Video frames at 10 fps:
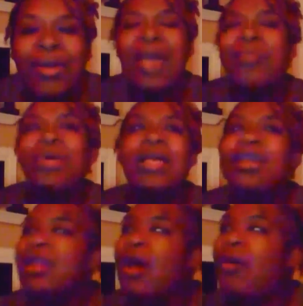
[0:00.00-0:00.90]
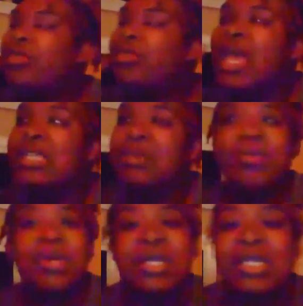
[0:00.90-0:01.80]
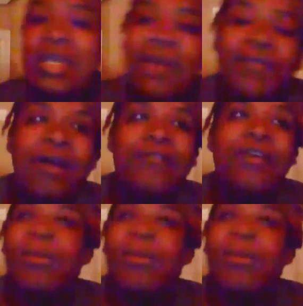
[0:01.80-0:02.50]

it was, yes, we went to the sunflower field, but